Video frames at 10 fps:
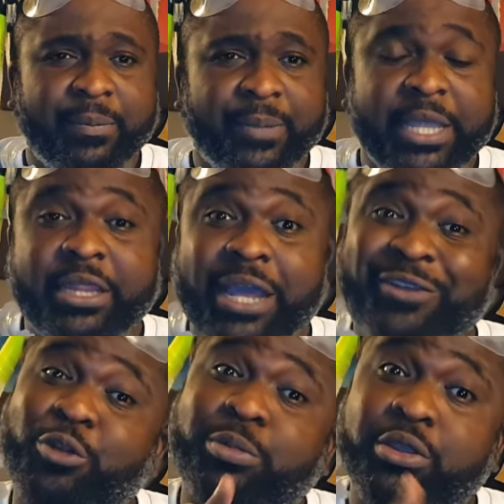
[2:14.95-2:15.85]
In that
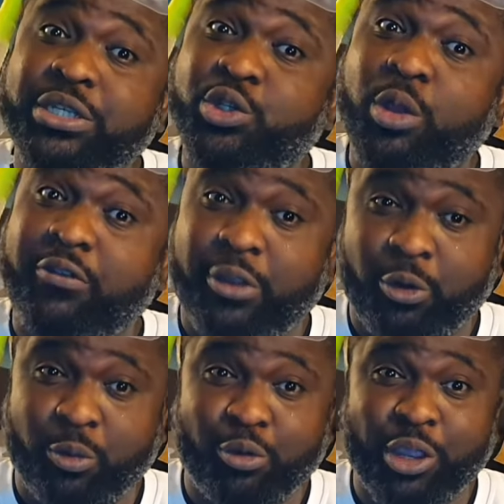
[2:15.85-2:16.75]
group, there was a
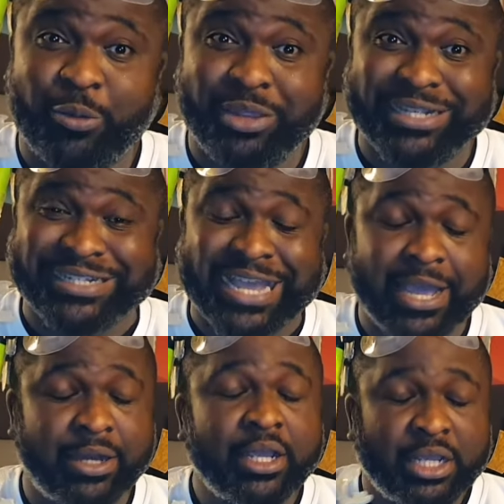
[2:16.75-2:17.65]
12-year-old boy with his dad.